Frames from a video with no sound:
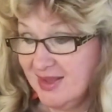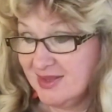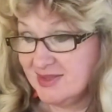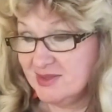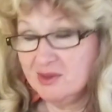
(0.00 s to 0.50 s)

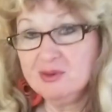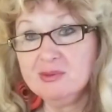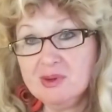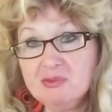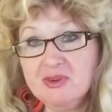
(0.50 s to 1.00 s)

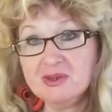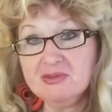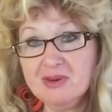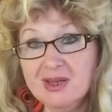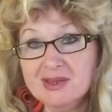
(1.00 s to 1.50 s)
So I'm very
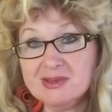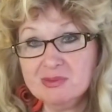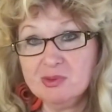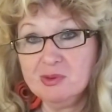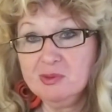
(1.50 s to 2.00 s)

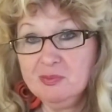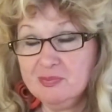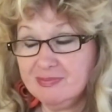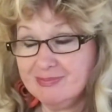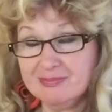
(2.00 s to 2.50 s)
flexible.
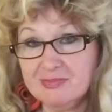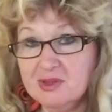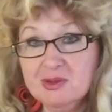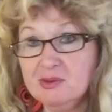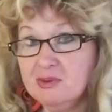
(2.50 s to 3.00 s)

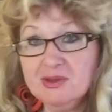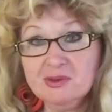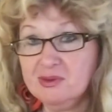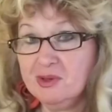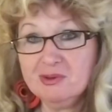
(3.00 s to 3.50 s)
You don't want
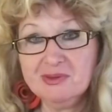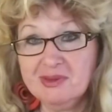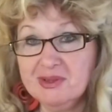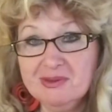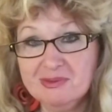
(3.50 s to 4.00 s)
to know
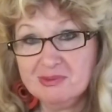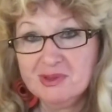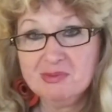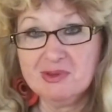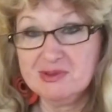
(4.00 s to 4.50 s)
even
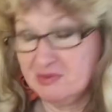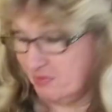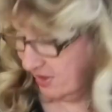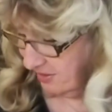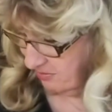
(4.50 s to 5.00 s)
what was
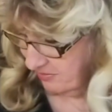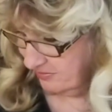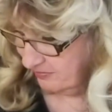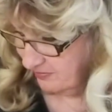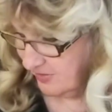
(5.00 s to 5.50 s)
my
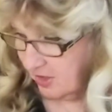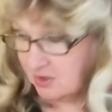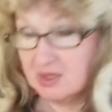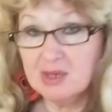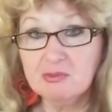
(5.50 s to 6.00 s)

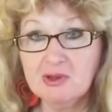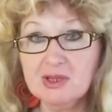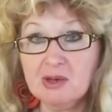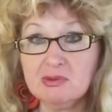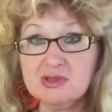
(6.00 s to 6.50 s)
nickname
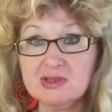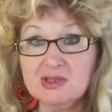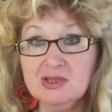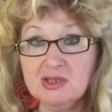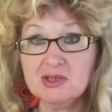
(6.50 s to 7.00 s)
when I was a
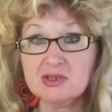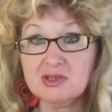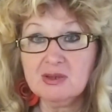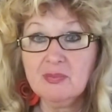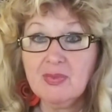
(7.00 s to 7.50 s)

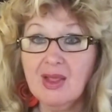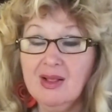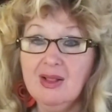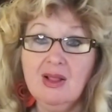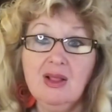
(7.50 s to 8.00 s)
teenager.
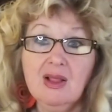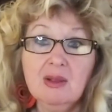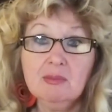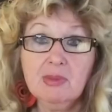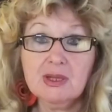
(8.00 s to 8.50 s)

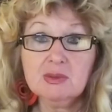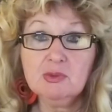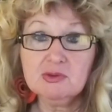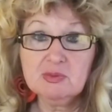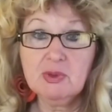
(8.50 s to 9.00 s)
But
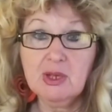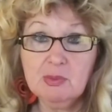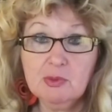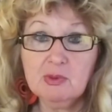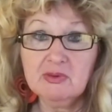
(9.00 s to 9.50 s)
most
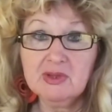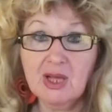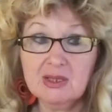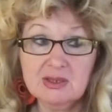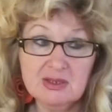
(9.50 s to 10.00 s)
people with
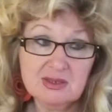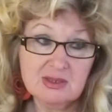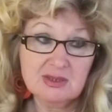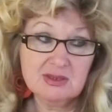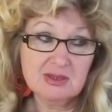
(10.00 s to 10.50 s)
that
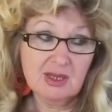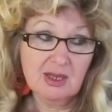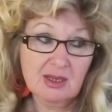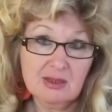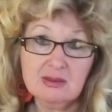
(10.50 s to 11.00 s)
disease
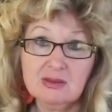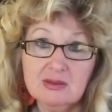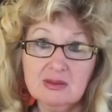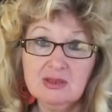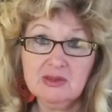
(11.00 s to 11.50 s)
are
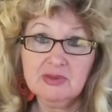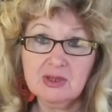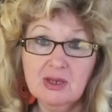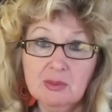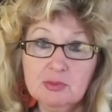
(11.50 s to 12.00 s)

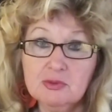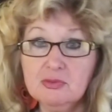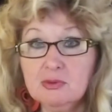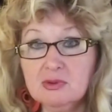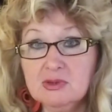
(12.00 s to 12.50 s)
living up to
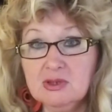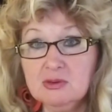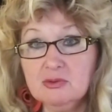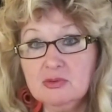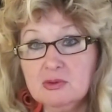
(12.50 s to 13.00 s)
40
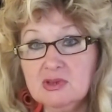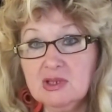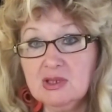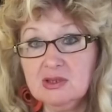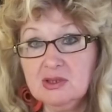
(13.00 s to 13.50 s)
to
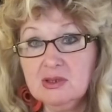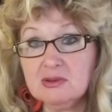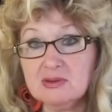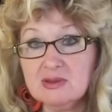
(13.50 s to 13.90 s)
48 years.